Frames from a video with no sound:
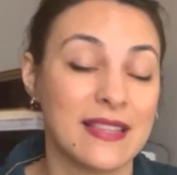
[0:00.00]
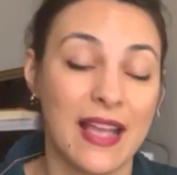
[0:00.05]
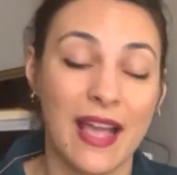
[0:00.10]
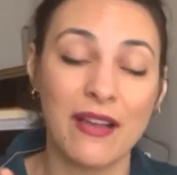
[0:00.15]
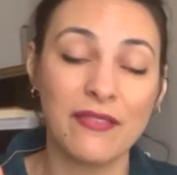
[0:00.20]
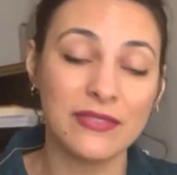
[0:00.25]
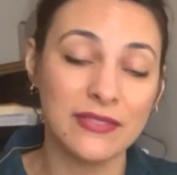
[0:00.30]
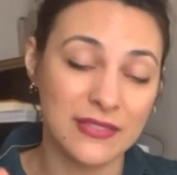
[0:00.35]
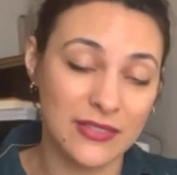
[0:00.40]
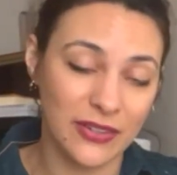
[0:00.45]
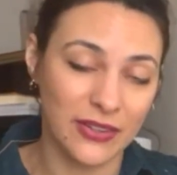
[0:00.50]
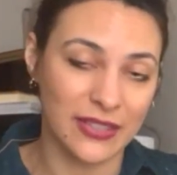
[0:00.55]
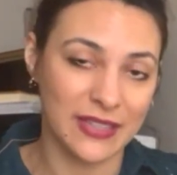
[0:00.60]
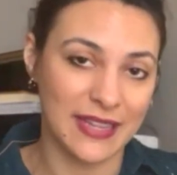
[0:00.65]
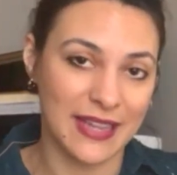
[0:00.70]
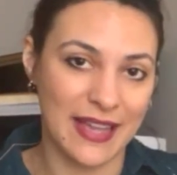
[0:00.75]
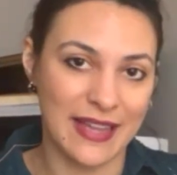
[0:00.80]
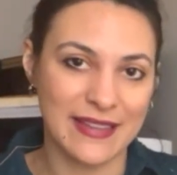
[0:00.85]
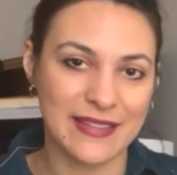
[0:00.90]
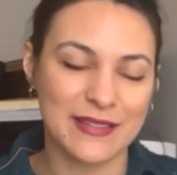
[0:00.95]
I haven't done
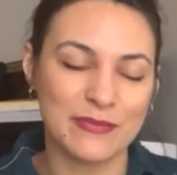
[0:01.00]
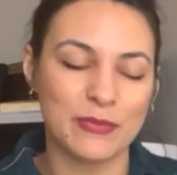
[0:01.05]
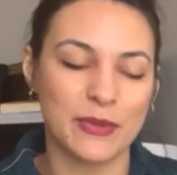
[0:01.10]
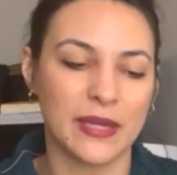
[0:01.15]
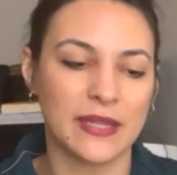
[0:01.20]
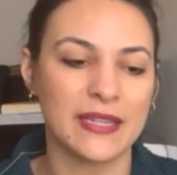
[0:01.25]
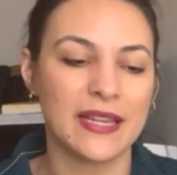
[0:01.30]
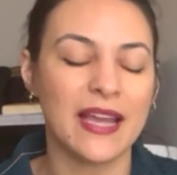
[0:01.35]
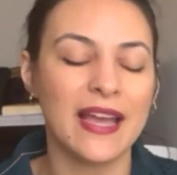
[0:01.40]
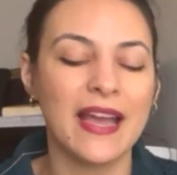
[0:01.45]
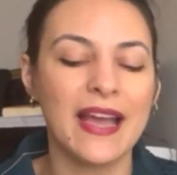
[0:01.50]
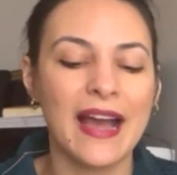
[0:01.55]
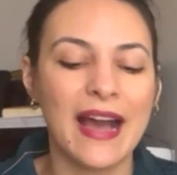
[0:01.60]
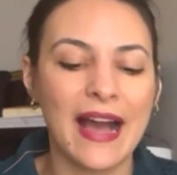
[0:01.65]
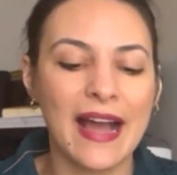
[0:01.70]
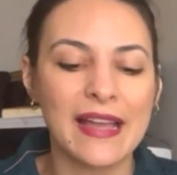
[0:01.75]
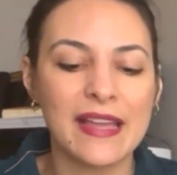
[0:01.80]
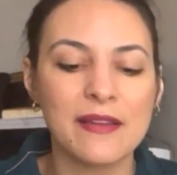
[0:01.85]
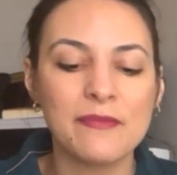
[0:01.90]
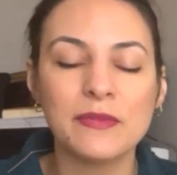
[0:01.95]
yet, but
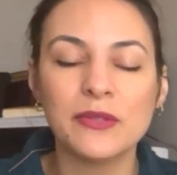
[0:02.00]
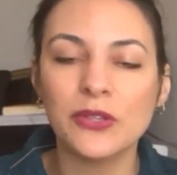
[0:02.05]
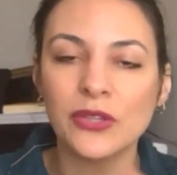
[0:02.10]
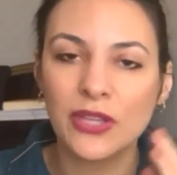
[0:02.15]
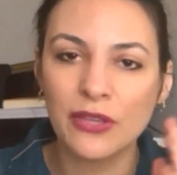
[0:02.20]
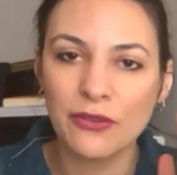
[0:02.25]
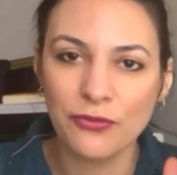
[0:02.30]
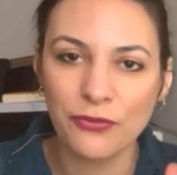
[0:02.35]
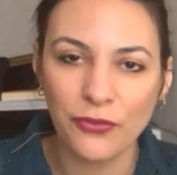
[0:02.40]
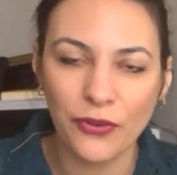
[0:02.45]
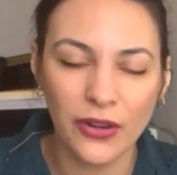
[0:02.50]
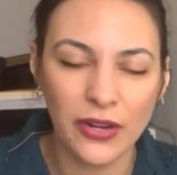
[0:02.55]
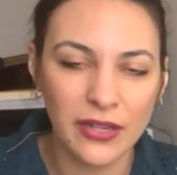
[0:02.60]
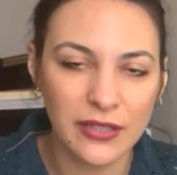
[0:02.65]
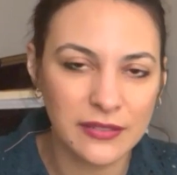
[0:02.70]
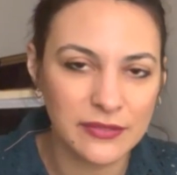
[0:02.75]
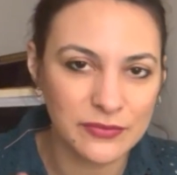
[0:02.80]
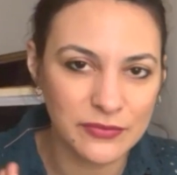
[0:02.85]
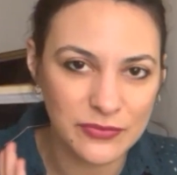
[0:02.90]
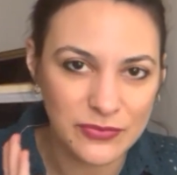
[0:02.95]
I am looking
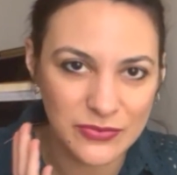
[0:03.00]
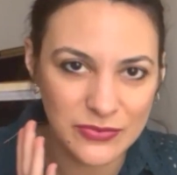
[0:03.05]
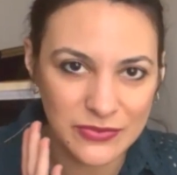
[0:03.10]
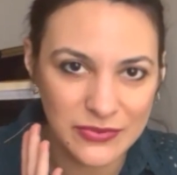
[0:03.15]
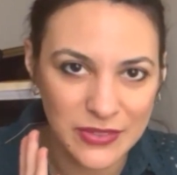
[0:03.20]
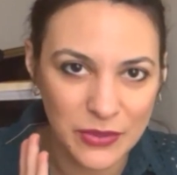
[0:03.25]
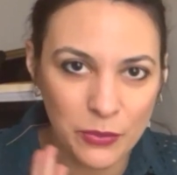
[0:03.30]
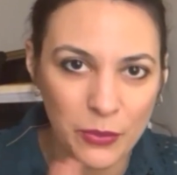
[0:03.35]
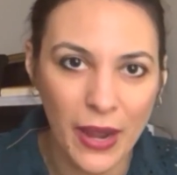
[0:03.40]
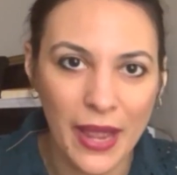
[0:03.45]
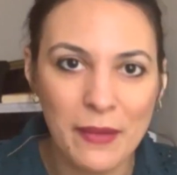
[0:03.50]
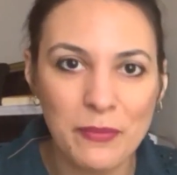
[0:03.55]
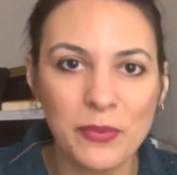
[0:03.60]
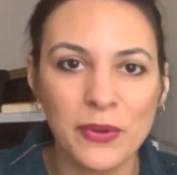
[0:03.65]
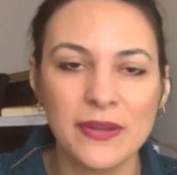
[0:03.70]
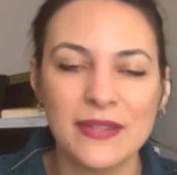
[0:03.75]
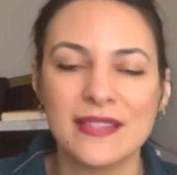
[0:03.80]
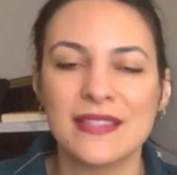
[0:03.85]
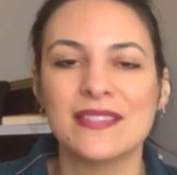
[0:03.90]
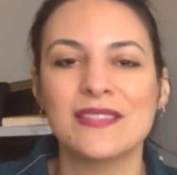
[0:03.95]
for the right
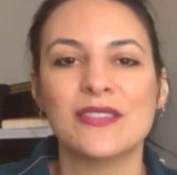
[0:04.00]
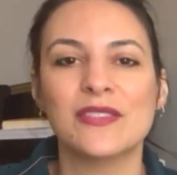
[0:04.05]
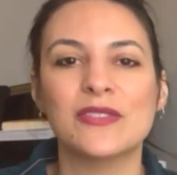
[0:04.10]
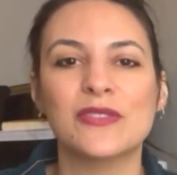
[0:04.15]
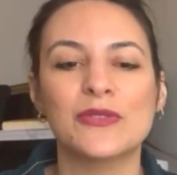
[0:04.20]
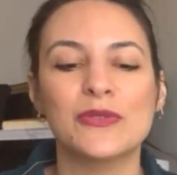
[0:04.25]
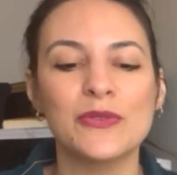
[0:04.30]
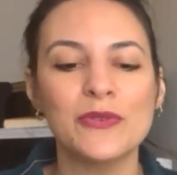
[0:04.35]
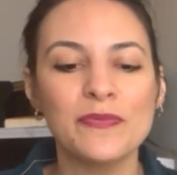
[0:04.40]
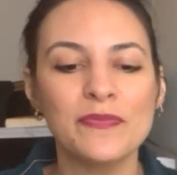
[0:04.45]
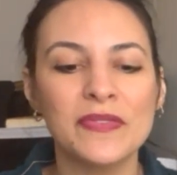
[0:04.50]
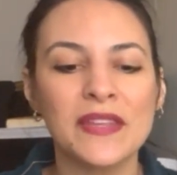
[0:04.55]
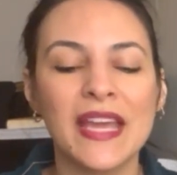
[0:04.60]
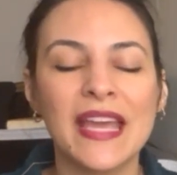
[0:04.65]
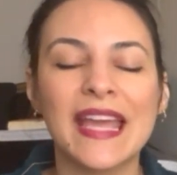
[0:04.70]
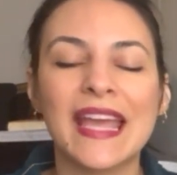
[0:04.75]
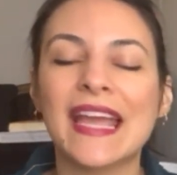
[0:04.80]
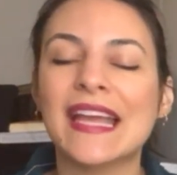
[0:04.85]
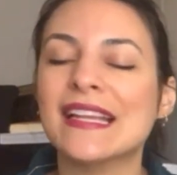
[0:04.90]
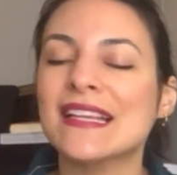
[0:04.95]
person to do
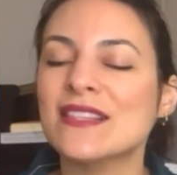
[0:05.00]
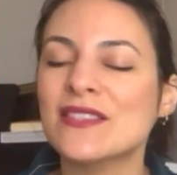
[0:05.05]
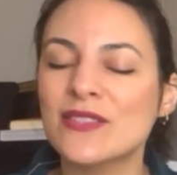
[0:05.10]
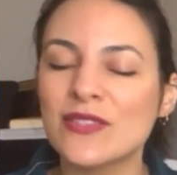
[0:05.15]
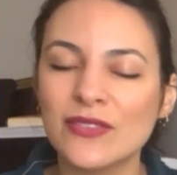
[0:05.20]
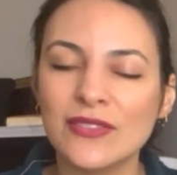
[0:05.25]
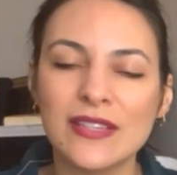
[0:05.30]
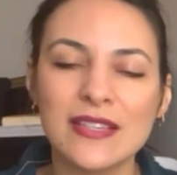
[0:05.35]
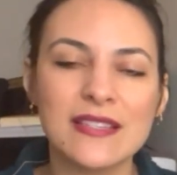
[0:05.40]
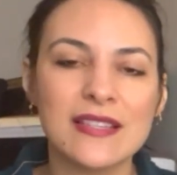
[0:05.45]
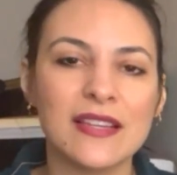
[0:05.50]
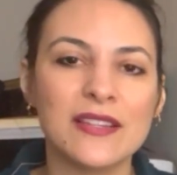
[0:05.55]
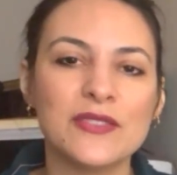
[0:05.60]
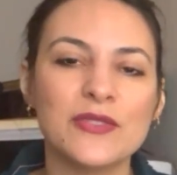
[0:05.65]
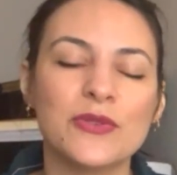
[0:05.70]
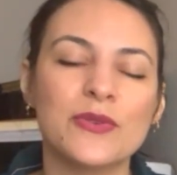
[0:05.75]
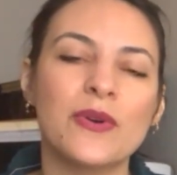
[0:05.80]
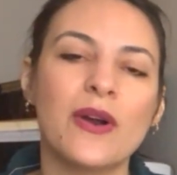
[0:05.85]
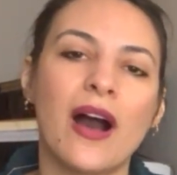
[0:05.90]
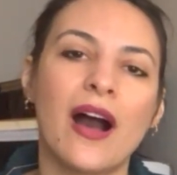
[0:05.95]
and as soon as I
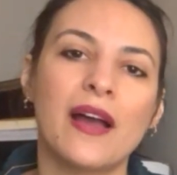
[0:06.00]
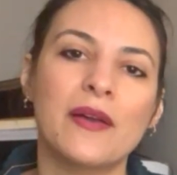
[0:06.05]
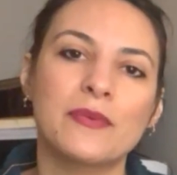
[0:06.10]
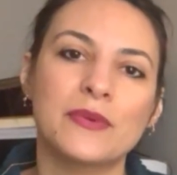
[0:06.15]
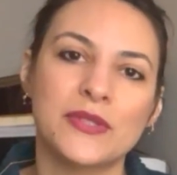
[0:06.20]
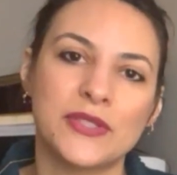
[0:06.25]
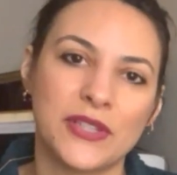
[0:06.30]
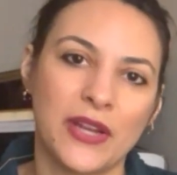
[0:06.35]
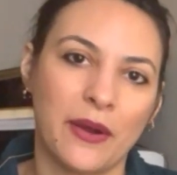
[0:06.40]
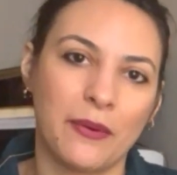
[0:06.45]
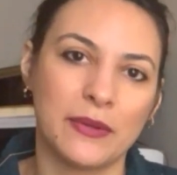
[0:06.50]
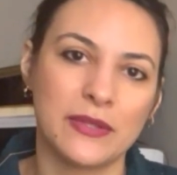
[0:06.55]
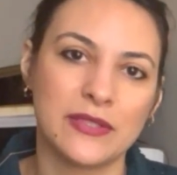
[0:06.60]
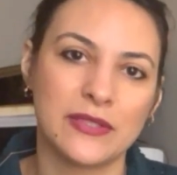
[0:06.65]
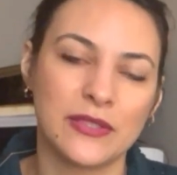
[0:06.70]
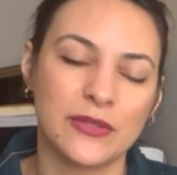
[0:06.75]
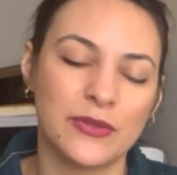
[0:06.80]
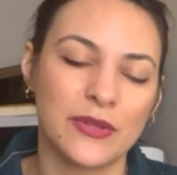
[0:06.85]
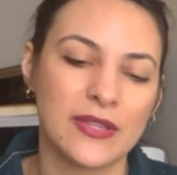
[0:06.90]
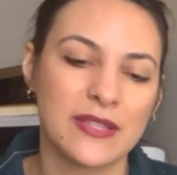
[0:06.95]
do I will share
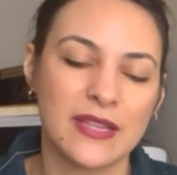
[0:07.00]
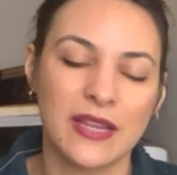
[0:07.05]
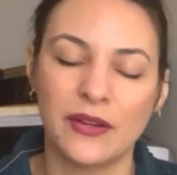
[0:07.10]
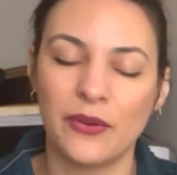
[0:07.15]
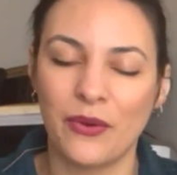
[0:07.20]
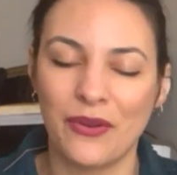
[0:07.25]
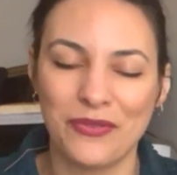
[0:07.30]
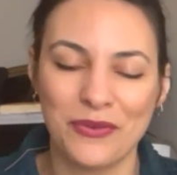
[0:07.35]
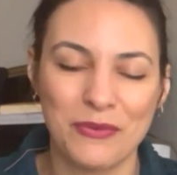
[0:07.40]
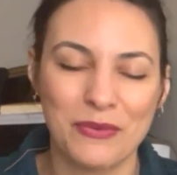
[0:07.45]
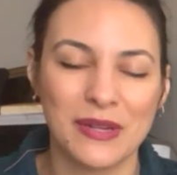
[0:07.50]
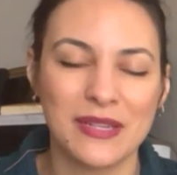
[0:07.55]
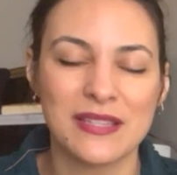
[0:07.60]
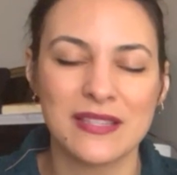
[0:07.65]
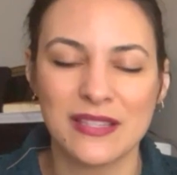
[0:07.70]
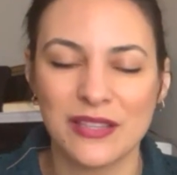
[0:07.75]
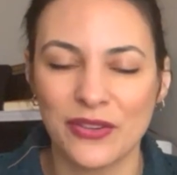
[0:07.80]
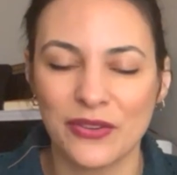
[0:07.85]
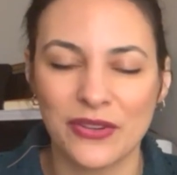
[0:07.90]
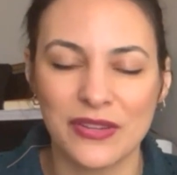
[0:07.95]
with you because I know everyone
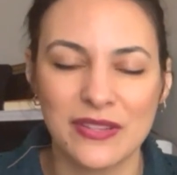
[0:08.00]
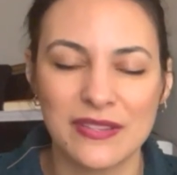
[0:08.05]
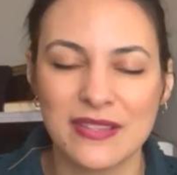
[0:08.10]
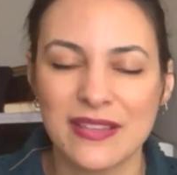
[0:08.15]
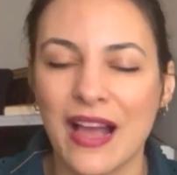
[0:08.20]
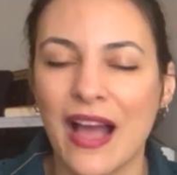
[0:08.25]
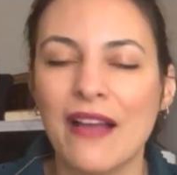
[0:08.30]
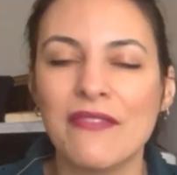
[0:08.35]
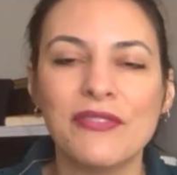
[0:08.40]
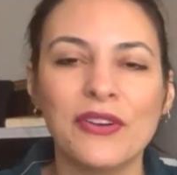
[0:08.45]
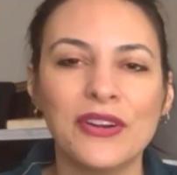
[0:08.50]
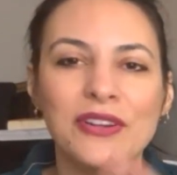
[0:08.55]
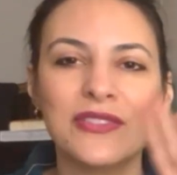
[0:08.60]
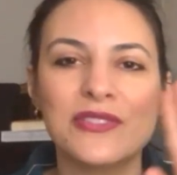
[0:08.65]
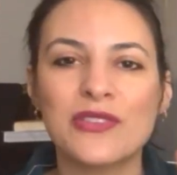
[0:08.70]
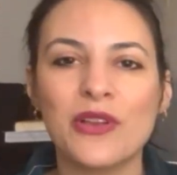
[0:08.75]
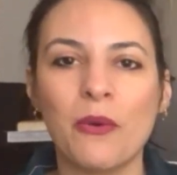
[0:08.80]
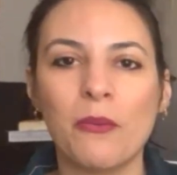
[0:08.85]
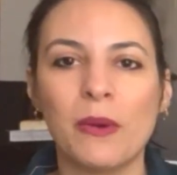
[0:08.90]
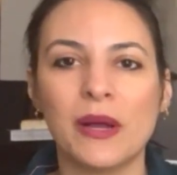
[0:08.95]
is curious I've heard
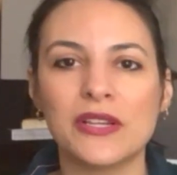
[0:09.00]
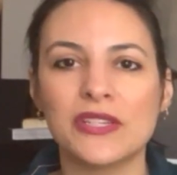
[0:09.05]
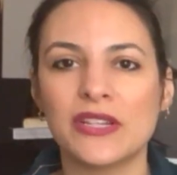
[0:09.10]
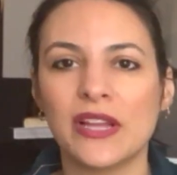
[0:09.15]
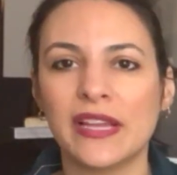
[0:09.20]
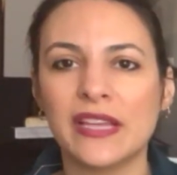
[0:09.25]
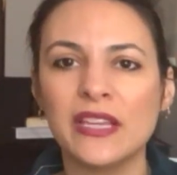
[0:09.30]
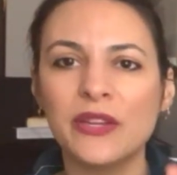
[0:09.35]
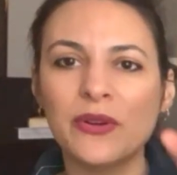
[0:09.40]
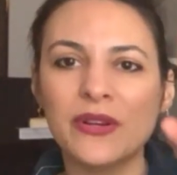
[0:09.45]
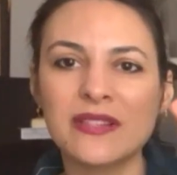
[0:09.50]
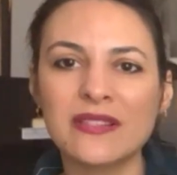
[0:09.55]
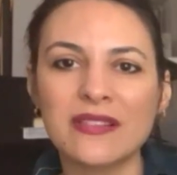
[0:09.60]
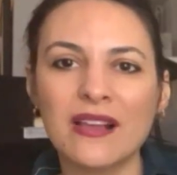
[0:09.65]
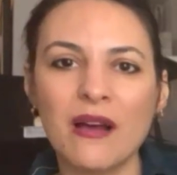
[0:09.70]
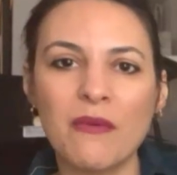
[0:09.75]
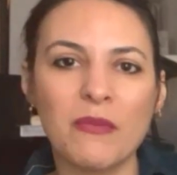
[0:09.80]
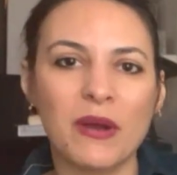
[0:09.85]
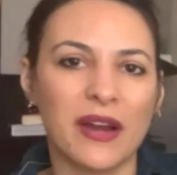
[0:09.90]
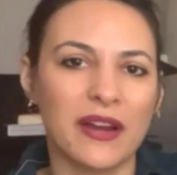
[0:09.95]
so much like you're
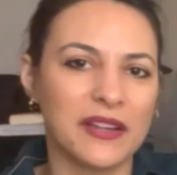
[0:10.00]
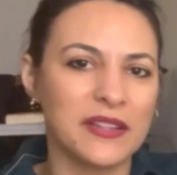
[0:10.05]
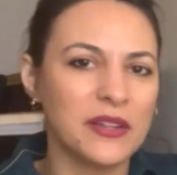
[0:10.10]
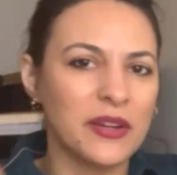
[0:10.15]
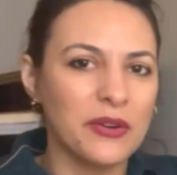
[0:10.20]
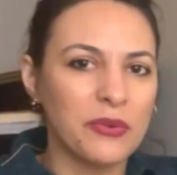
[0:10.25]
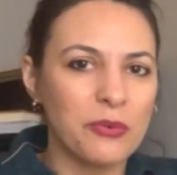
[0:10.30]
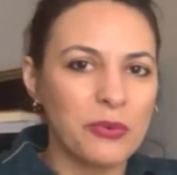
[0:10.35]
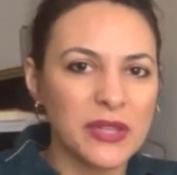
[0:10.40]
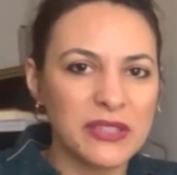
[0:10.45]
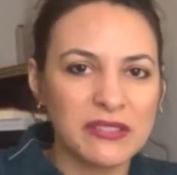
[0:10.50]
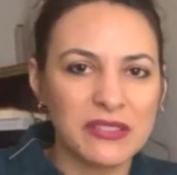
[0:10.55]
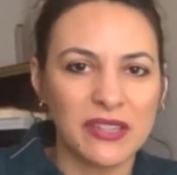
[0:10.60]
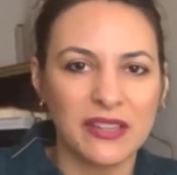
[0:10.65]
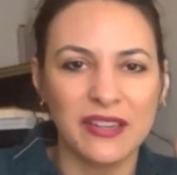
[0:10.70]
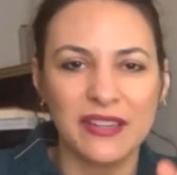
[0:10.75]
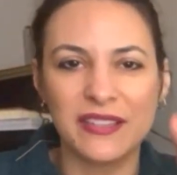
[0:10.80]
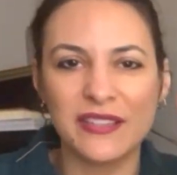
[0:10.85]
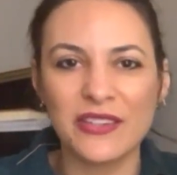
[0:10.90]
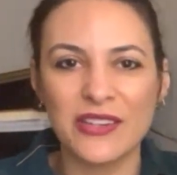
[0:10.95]
summer you're
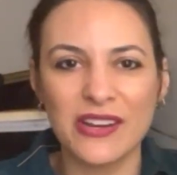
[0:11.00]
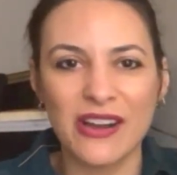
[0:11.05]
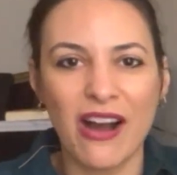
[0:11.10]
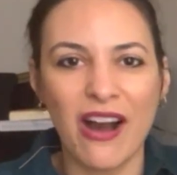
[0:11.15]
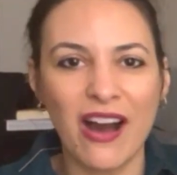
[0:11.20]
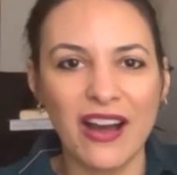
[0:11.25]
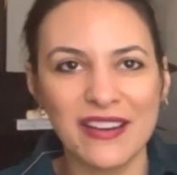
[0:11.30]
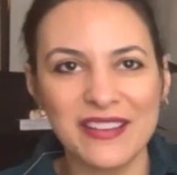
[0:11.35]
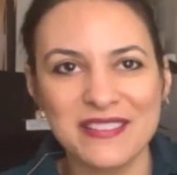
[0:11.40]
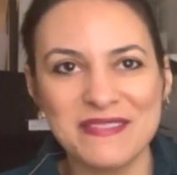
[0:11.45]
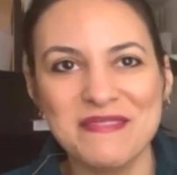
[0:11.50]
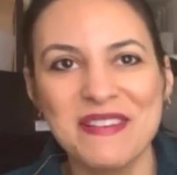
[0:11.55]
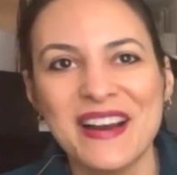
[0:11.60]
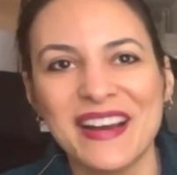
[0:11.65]
winter you're autumn